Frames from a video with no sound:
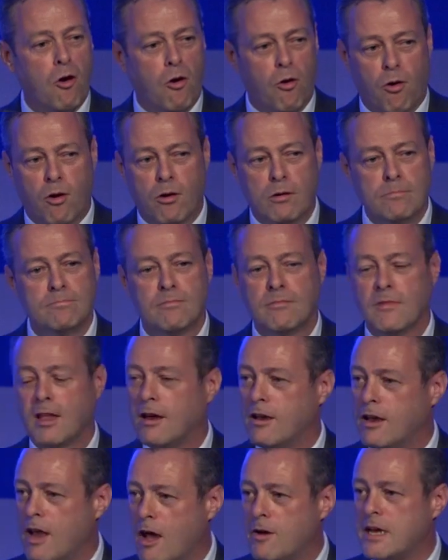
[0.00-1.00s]
Or,
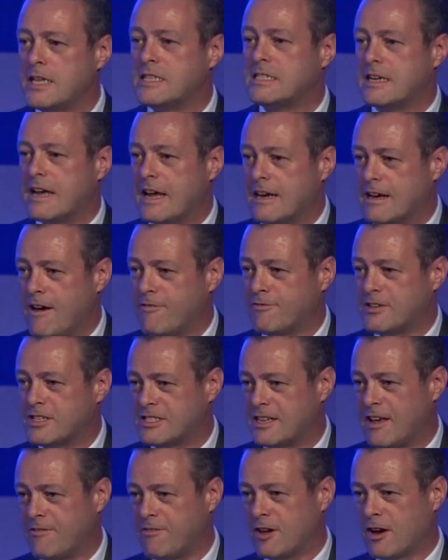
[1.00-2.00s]
no internet after
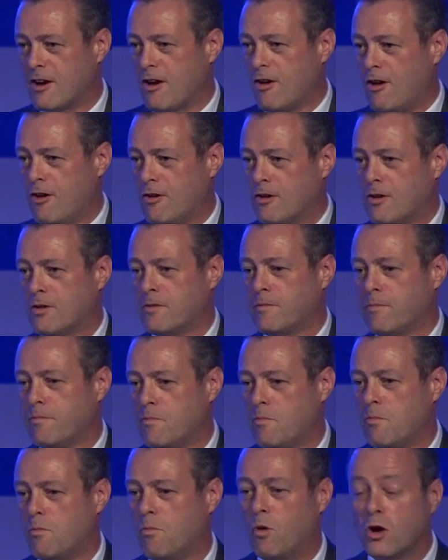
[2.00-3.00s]
7 o'clock.
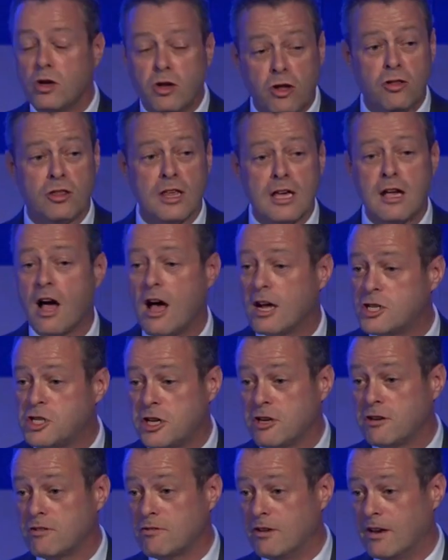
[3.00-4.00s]
What do you think our
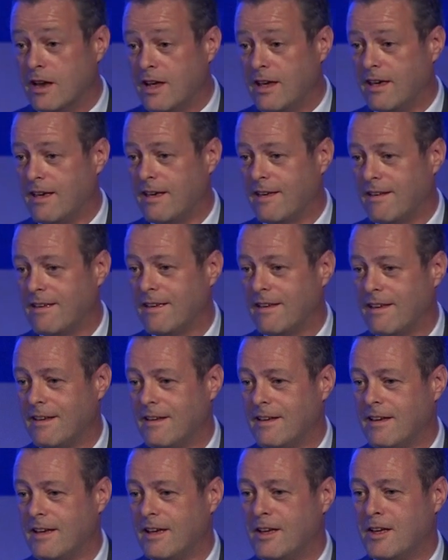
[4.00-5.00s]
children hear?
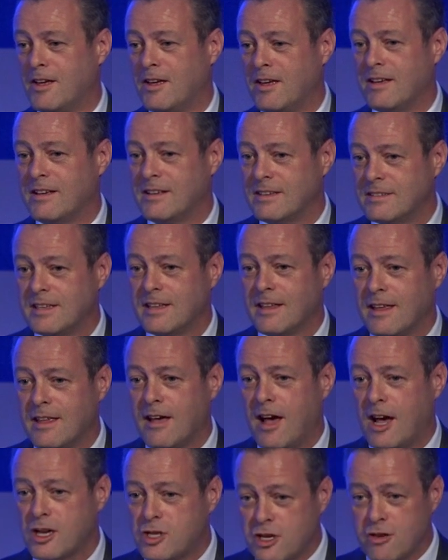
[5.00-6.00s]

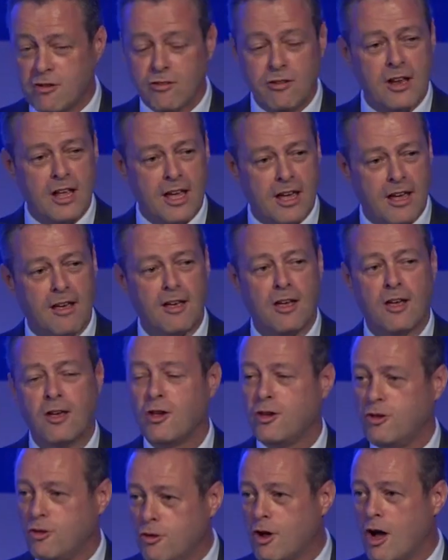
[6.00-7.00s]
Our children hear,
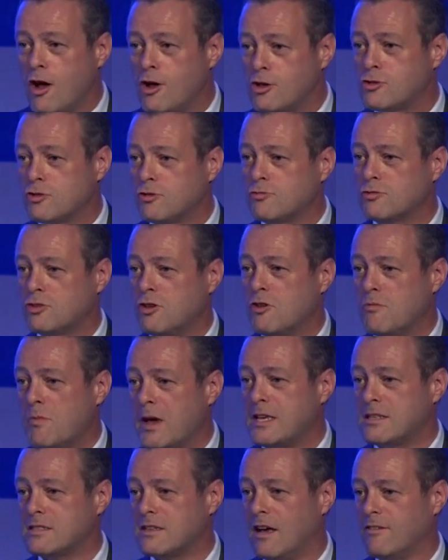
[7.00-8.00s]
you can't talk to your
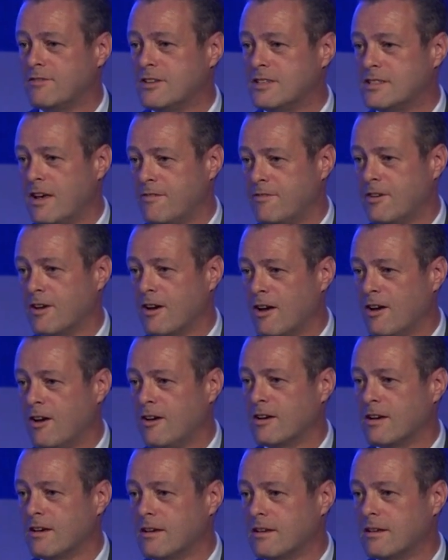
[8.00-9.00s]
mates after 7
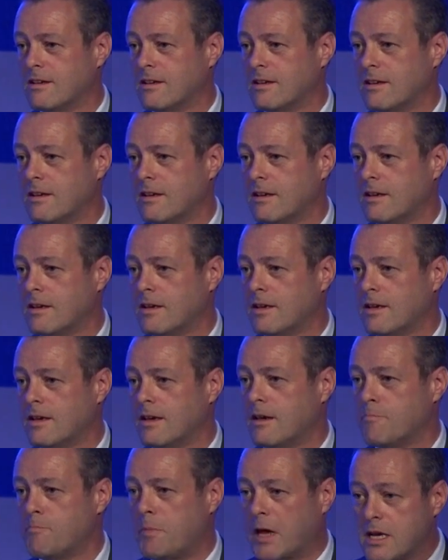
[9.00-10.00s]
o'clock.
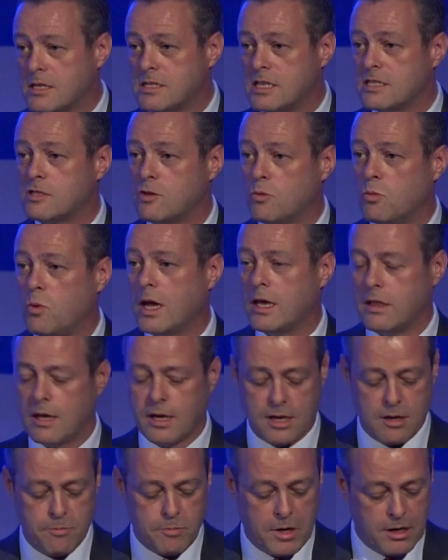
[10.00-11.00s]
Because it's the way
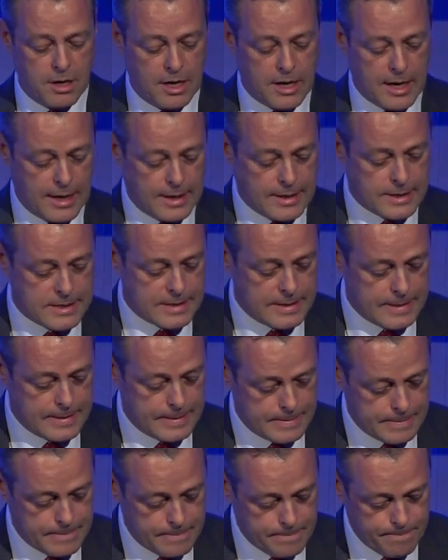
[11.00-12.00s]
they communicate.
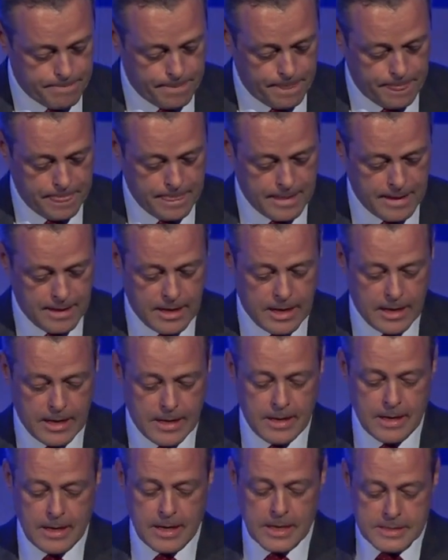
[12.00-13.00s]

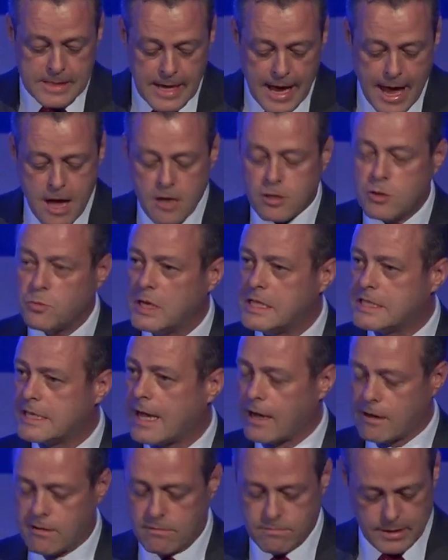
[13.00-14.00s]
So how do we
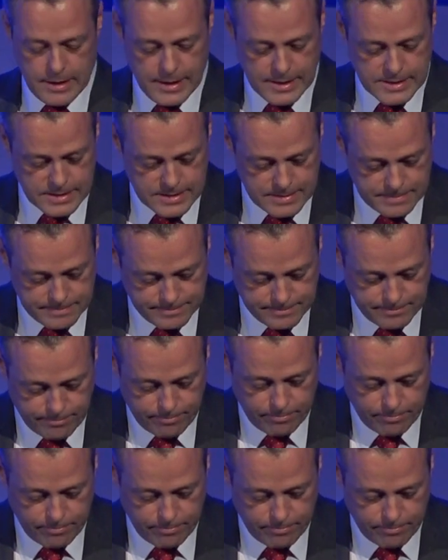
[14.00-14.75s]
tackle this?